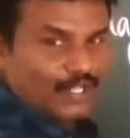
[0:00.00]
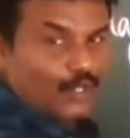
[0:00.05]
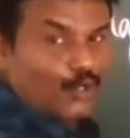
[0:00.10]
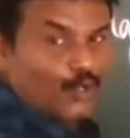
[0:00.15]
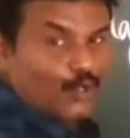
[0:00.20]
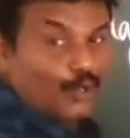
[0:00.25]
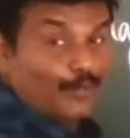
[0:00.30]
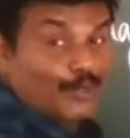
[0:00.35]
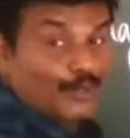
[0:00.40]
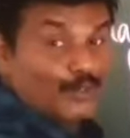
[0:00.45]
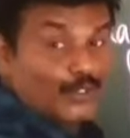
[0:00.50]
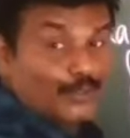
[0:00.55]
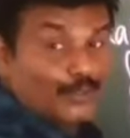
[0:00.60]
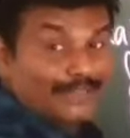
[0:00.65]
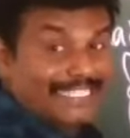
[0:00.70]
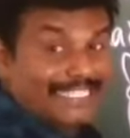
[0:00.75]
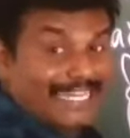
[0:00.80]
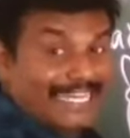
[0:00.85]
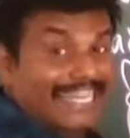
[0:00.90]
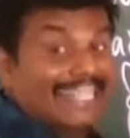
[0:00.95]

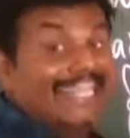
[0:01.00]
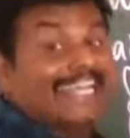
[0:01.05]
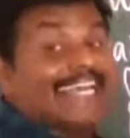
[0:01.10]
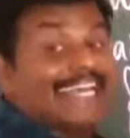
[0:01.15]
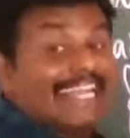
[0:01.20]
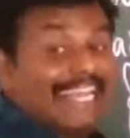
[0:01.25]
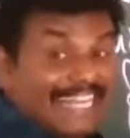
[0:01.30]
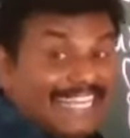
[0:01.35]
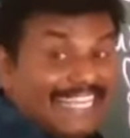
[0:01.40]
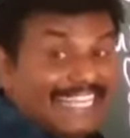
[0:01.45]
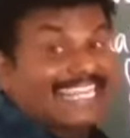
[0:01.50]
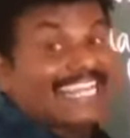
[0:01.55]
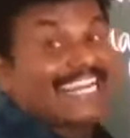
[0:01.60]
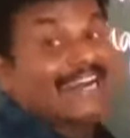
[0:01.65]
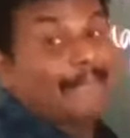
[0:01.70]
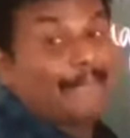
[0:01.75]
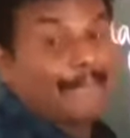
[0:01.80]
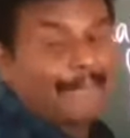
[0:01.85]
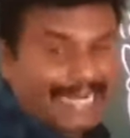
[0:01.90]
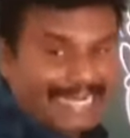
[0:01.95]
Chromosomes are
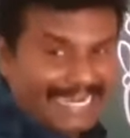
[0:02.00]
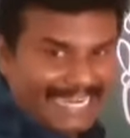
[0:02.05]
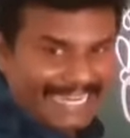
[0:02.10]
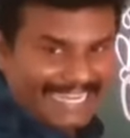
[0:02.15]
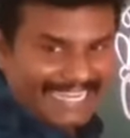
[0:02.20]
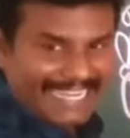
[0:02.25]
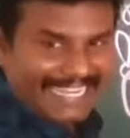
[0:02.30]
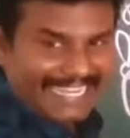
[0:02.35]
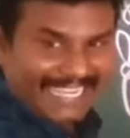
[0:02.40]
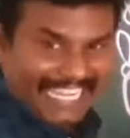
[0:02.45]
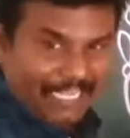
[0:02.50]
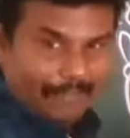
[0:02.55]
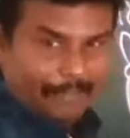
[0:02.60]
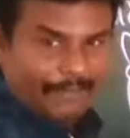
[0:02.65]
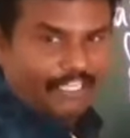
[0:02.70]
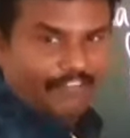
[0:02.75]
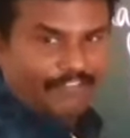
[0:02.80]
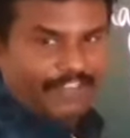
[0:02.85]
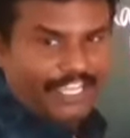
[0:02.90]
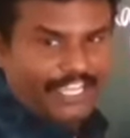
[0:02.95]
recombined in
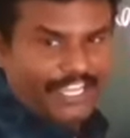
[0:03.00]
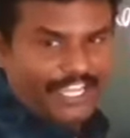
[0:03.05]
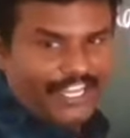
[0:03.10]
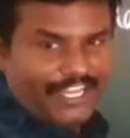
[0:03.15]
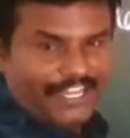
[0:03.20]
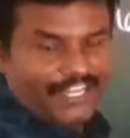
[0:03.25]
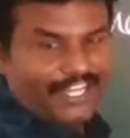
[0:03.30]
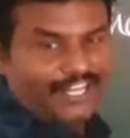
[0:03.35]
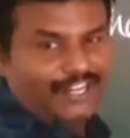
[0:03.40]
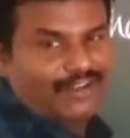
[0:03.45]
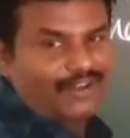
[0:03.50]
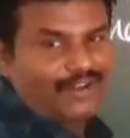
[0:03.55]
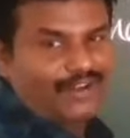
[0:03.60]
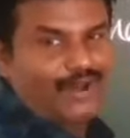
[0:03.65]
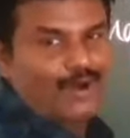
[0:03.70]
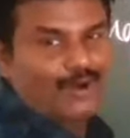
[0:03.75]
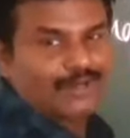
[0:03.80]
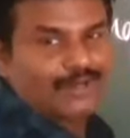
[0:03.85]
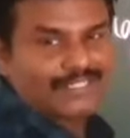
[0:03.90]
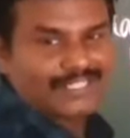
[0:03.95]
between
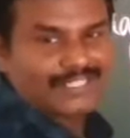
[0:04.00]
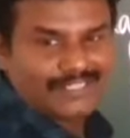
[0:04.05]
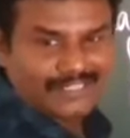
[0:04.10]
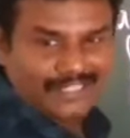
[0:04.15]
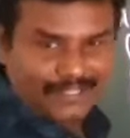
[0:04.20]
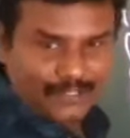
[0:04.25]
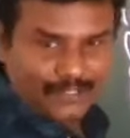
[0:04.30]
non-sister